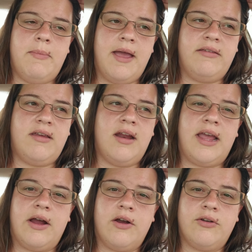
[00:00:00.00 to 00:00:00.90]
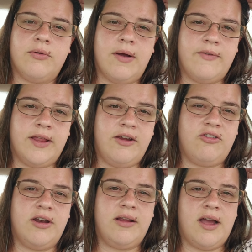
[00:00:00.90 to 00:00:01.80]
based in a character
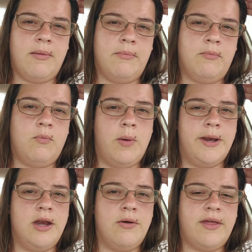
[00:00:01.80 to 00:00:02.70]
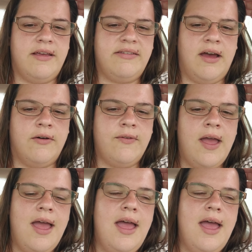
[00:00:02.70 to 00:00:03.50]
revelation come Woman Know Thyself,